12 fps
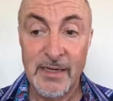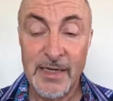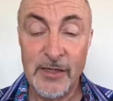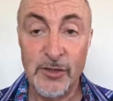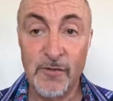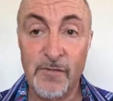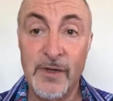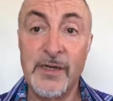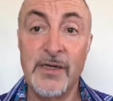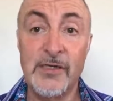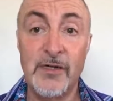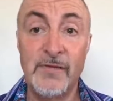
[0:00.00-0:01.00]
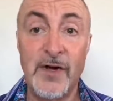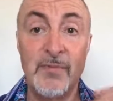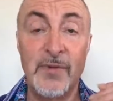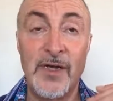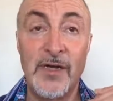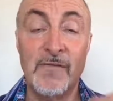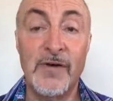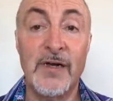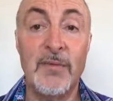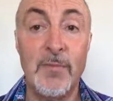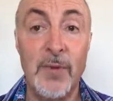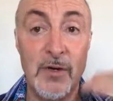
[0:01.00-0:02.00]
is you're filling yourself up like you're filling
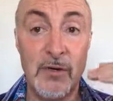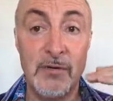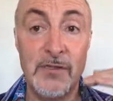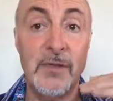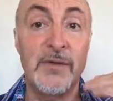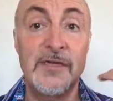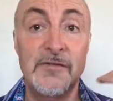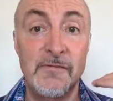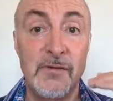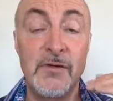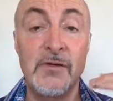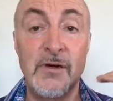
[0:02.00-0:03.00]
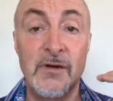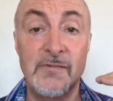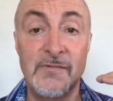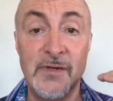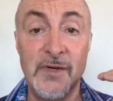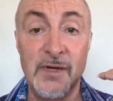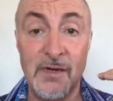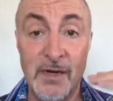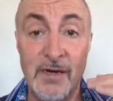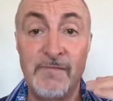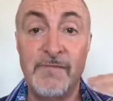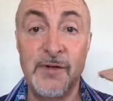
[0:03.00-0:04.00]
up a bottle. So it is full of
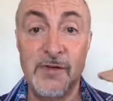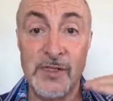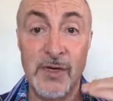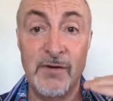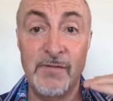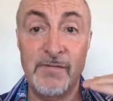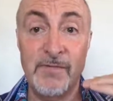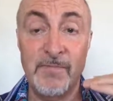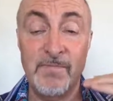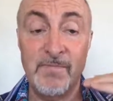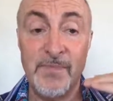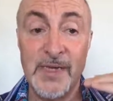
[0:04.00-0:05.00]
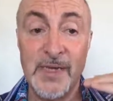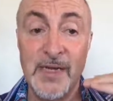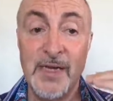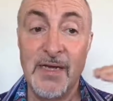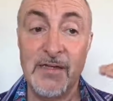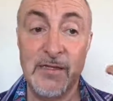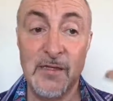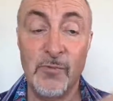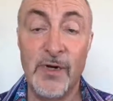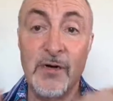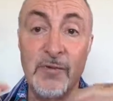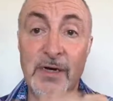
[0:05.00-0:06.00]
love for yourself. So that
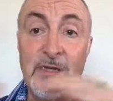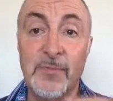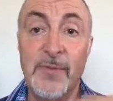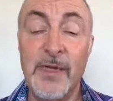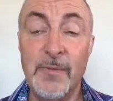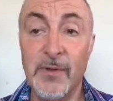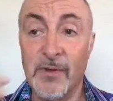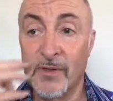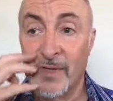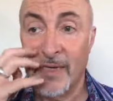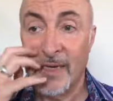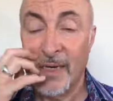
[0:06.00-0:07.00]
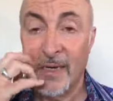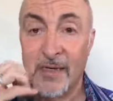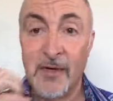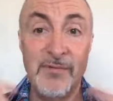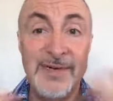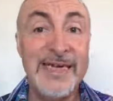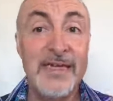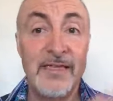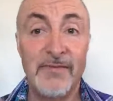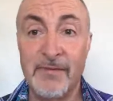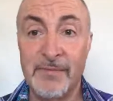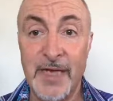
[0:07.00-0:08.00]
when you're around other people, you don't need anything
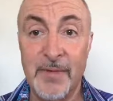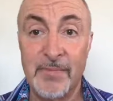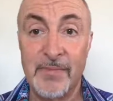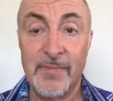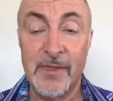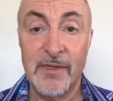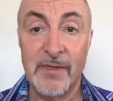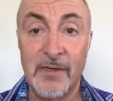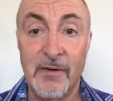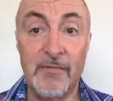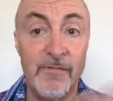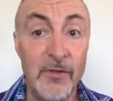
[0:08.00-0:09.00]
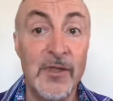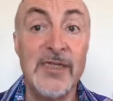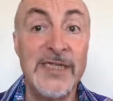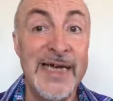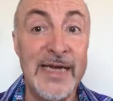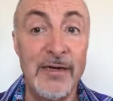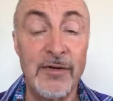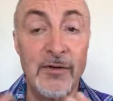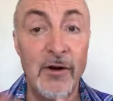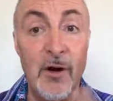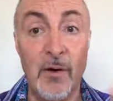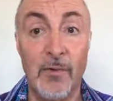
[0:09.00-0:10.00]
from them. You're a full container, you're
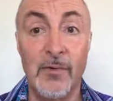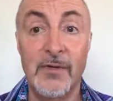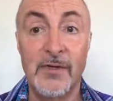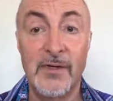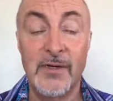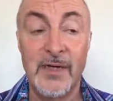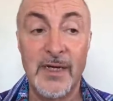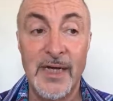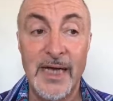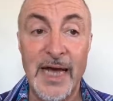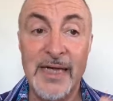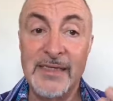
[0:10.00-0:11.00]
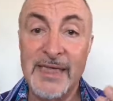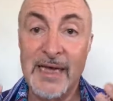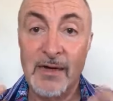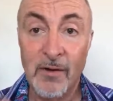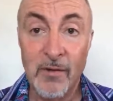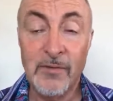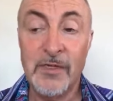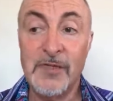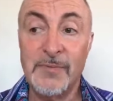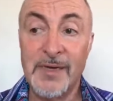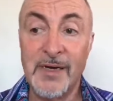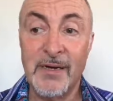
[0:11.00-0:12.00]
whole. And that wholeness
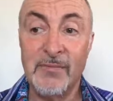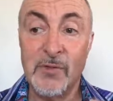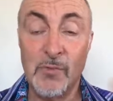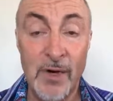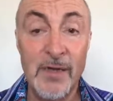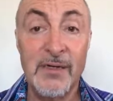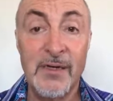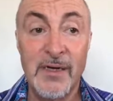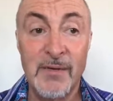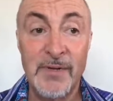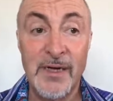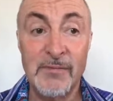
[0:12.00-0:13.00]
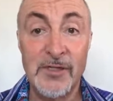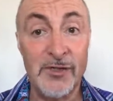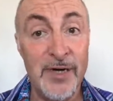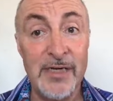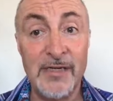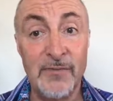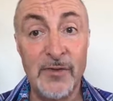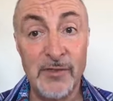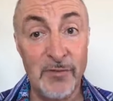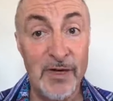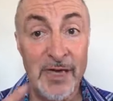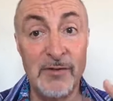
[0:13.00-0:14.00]
becomes one, becomes attractive, which you
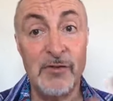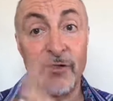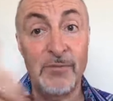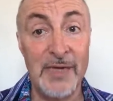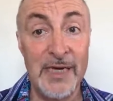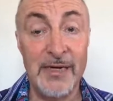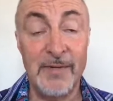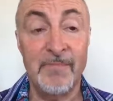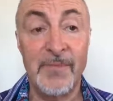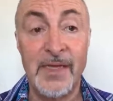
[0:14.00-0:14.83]
want to get to the beginning.